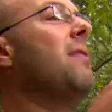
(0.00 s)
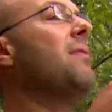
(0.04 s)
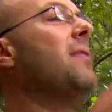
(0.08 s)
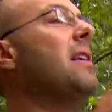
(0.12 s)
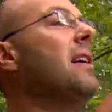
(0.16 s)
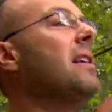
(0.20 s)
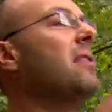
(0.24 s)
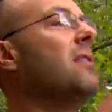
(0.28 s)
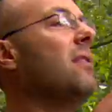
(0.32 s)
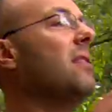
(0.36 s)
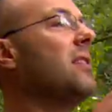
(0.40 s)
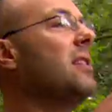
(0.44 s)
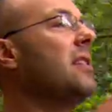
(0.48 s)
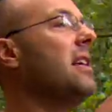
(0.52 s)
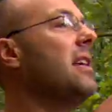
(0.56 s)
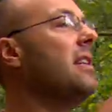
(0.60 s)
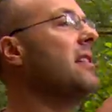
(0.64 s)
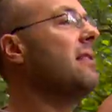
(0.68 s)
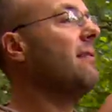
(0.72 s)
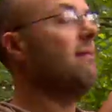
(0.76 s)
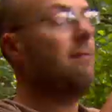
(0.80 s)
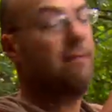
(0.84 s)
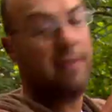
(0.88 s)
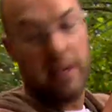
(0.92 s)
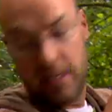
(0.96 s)
of this. I can see
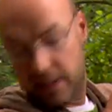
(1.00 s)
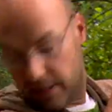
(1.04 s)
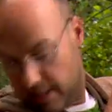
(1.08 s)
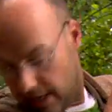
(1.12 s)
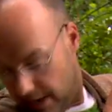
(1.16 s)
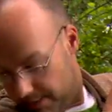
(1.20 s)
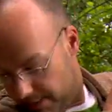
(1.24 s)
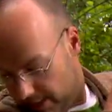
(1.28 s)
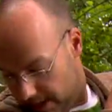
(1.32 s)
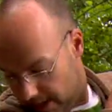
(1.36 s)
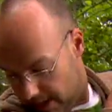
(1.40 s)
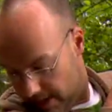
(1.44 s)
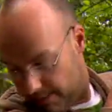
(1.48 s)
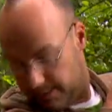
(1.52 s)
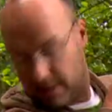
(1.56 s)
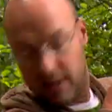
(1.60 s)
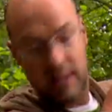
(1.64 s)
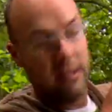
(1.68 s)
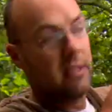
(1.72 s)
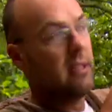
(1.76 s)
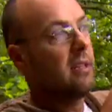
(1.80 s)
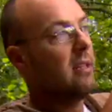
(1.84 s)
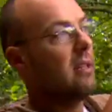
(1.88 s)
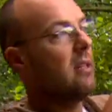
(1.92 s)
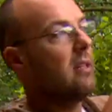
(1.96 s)
some fizz coming up
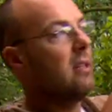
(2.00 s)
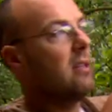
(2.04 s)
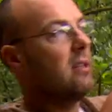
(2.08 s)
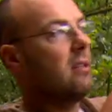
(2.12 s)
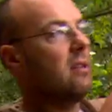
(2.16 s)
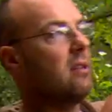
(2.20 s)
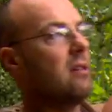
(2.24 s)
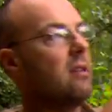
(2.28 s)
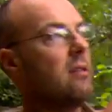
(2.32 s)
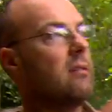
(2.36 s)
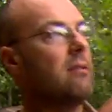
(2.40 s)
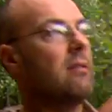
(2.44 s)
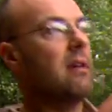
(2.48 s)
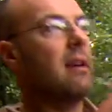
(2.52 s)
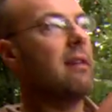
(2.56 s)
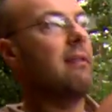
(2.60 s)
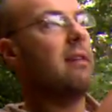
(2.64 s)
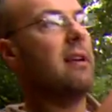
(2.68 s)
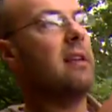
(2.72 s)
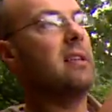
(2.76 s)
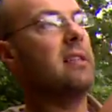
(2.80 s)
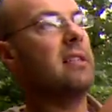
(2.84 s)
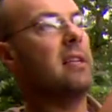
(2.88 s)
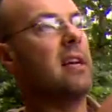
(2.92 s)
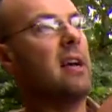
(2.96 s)

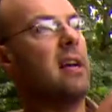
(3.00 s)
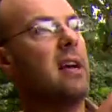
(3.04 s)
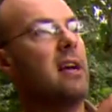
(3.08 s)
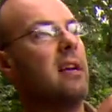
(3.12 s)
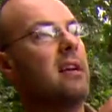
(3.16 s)
where he's